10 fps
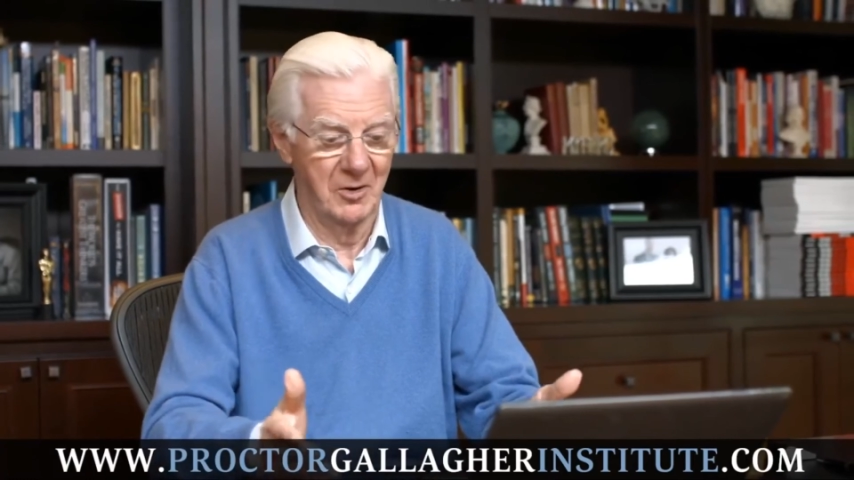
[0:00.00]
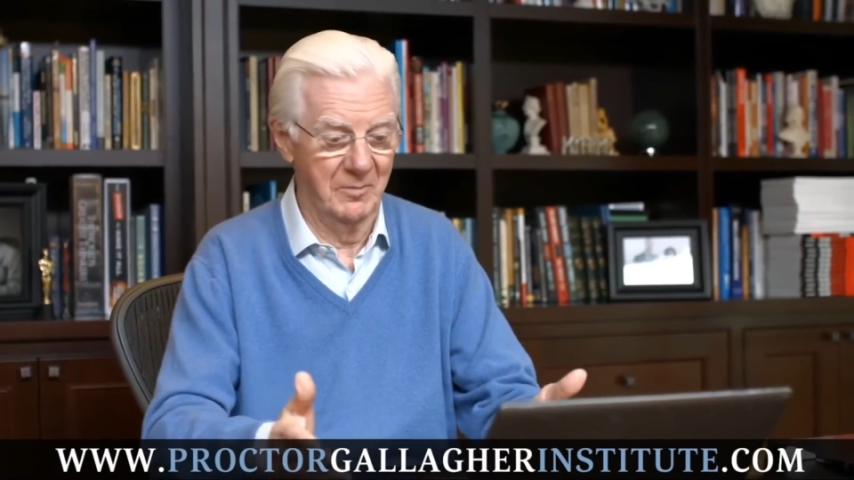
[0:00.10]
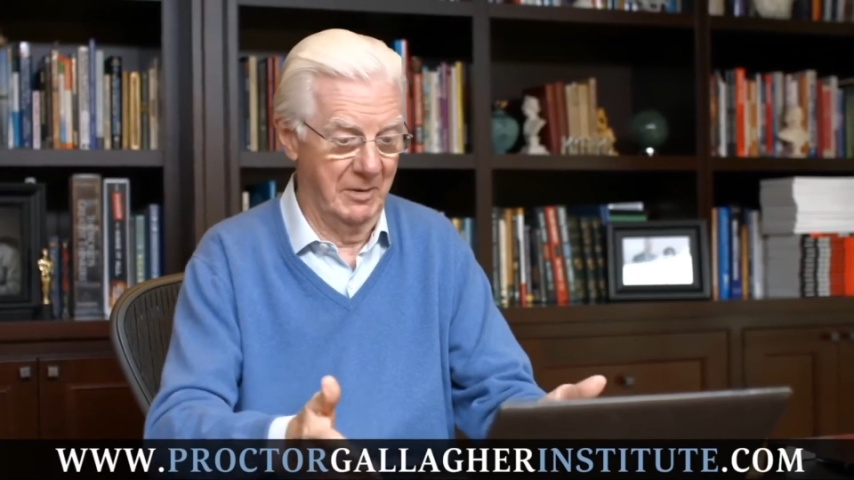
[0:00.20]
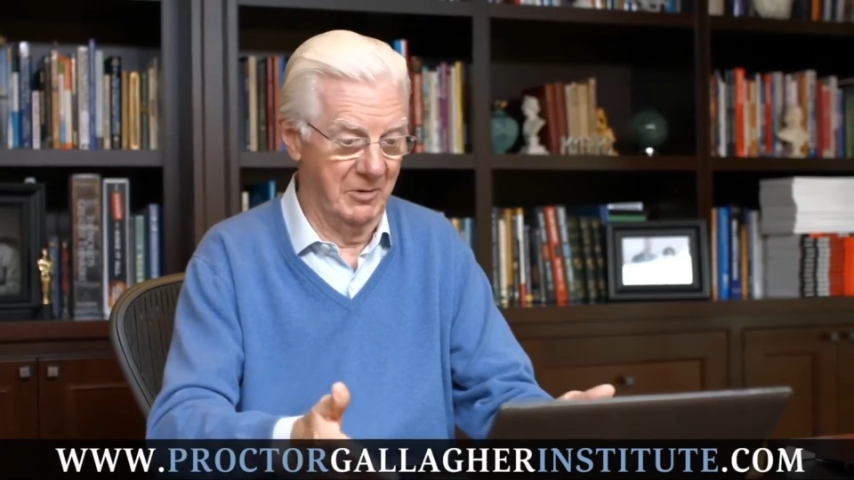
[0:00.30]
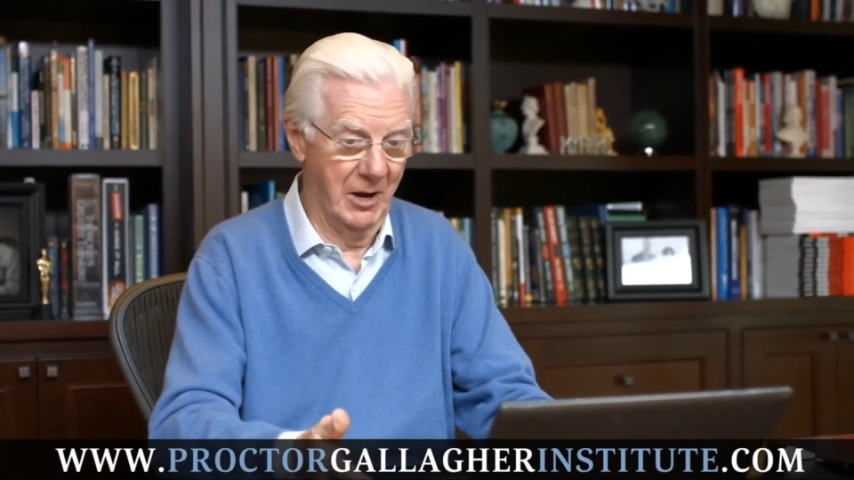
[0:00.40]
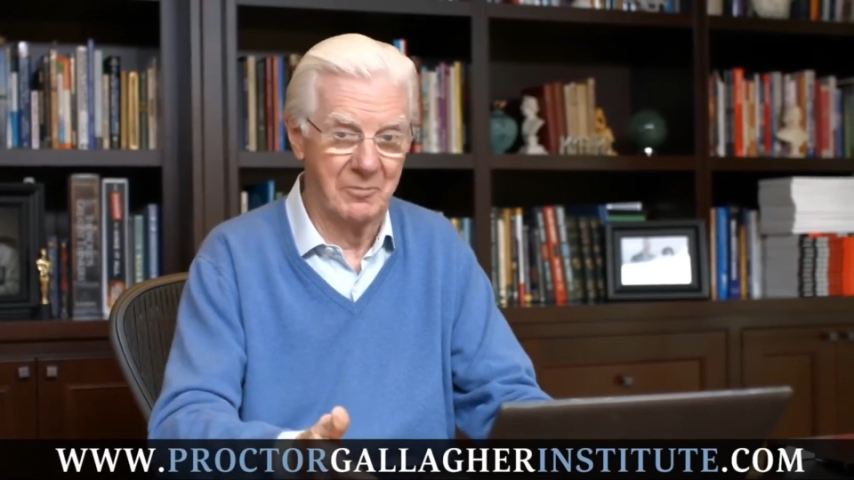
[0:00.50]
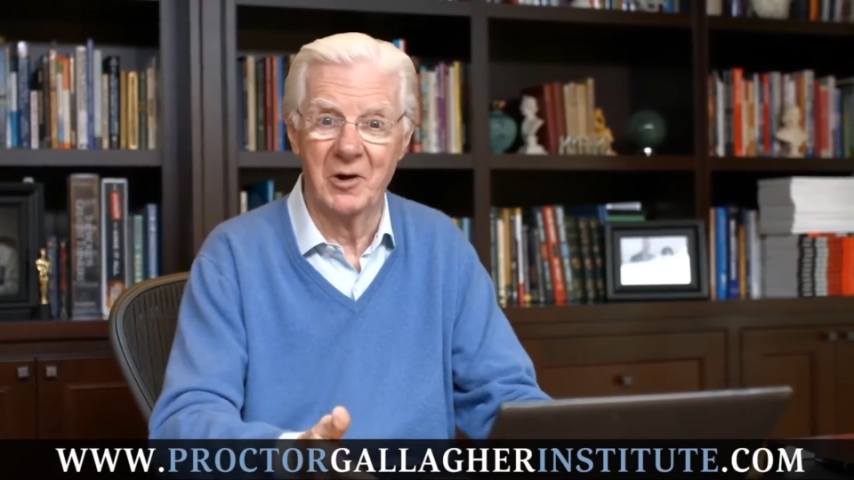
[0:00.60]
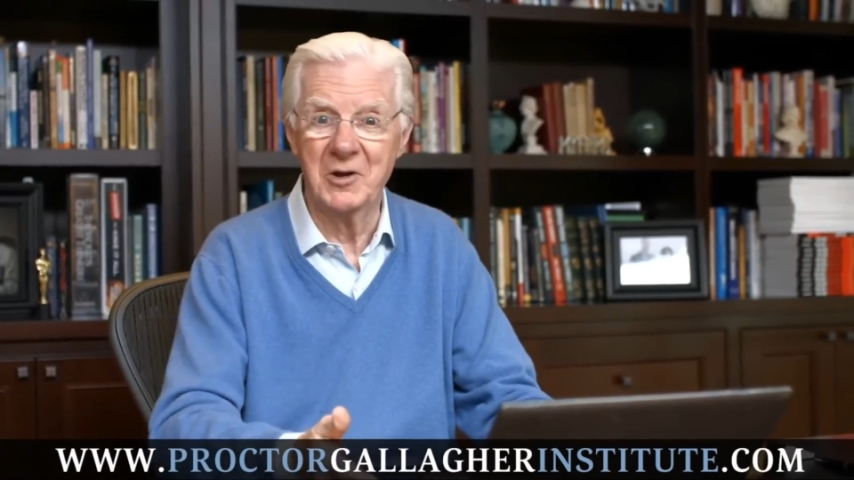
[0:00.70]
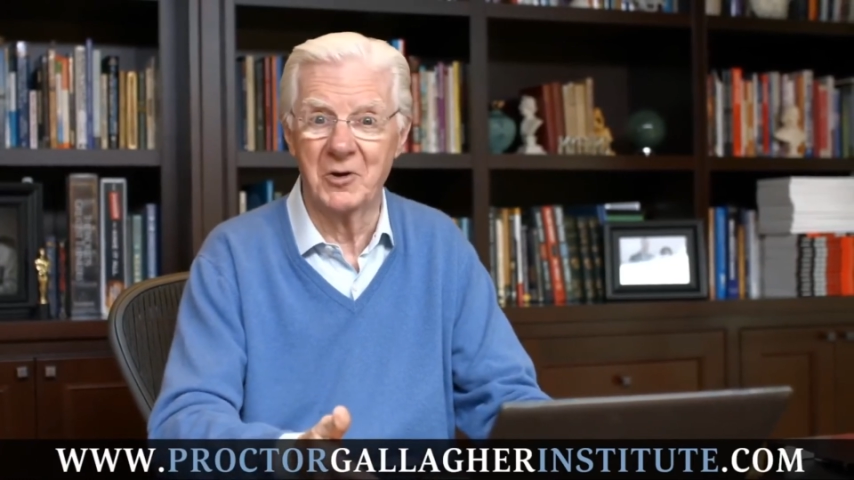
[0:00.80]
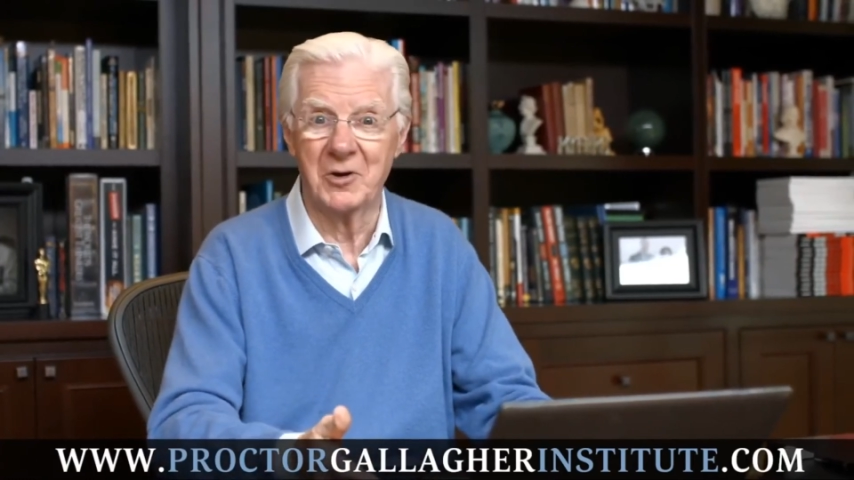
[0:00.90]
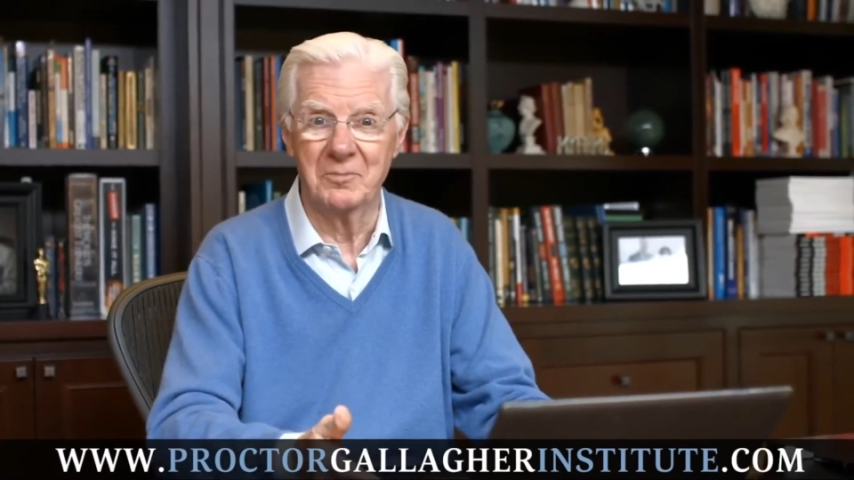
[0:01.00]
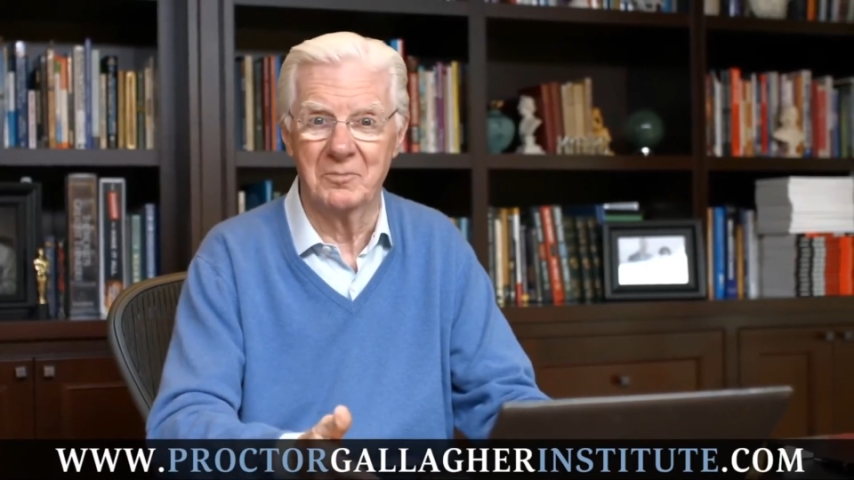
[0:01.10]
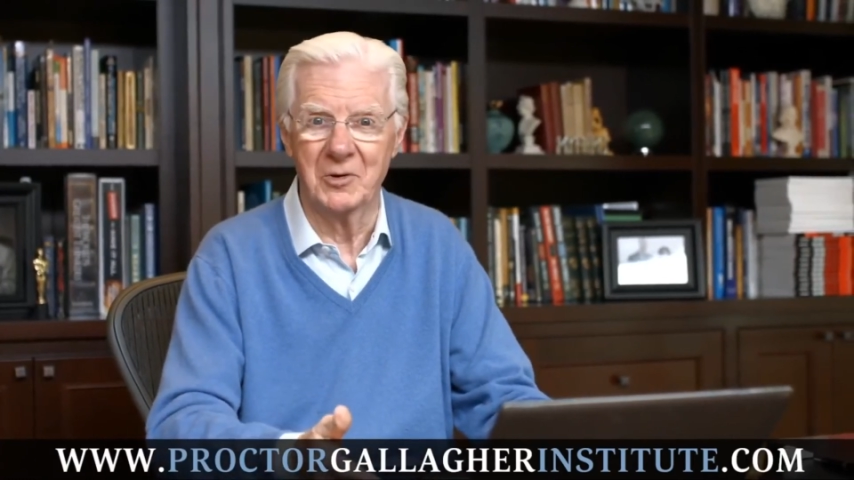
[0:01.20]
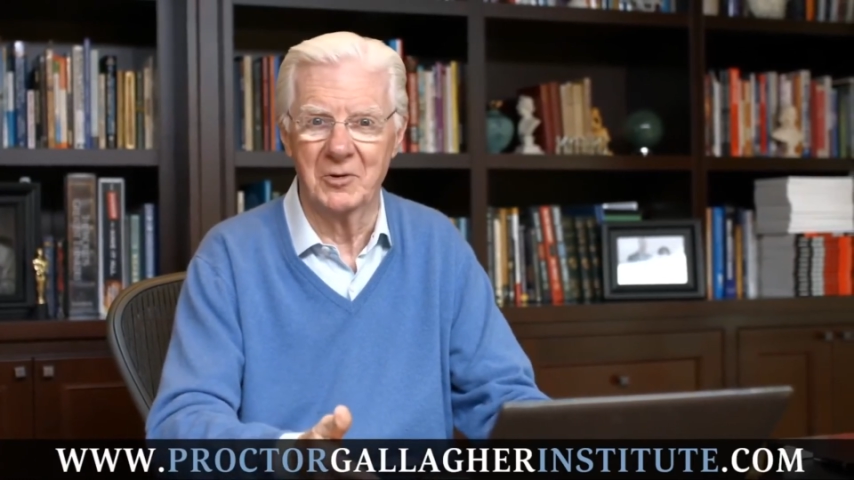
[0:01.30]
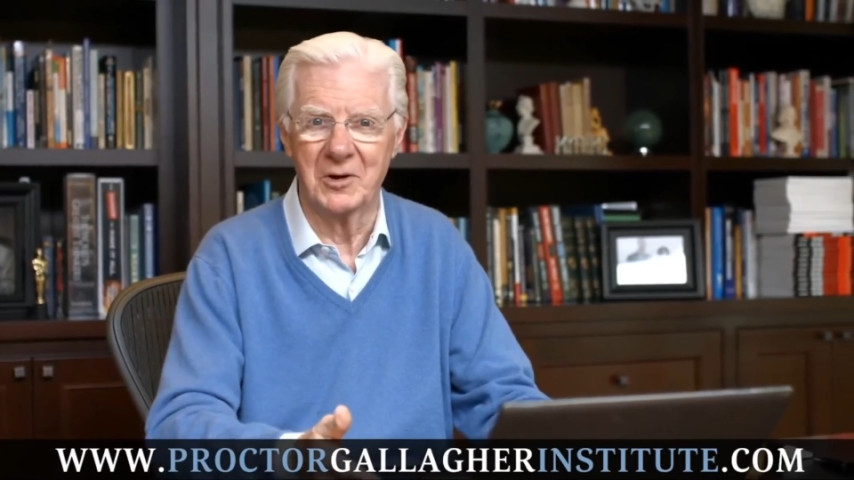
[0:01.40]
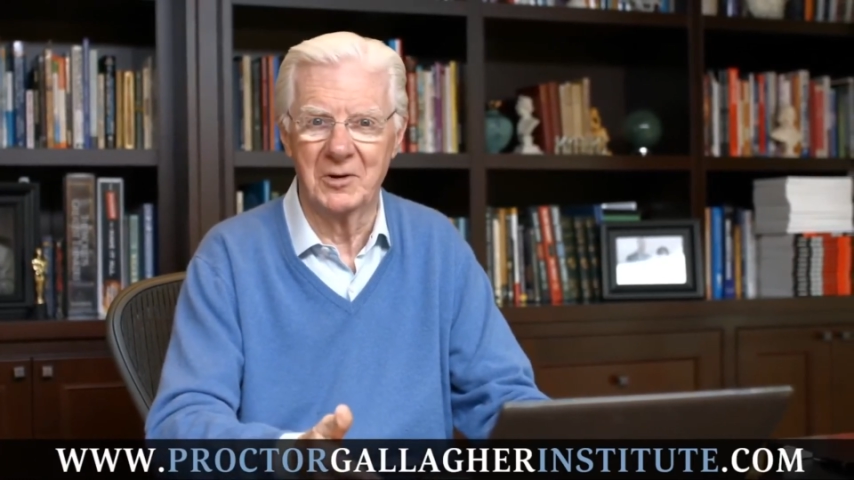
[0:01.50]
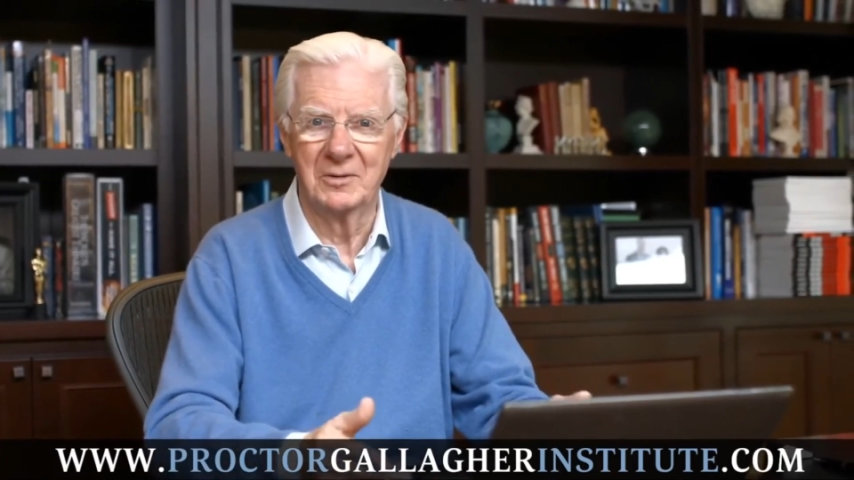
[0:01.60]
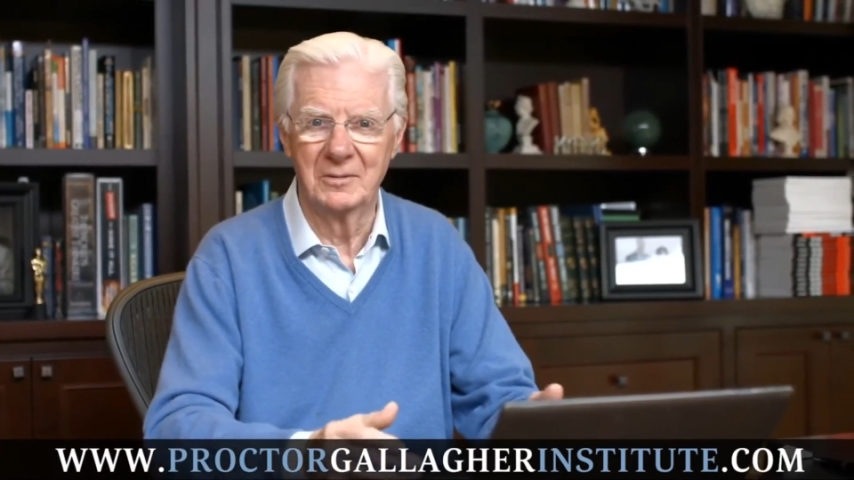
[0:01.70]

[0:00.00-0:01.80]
or maybe operate your computer,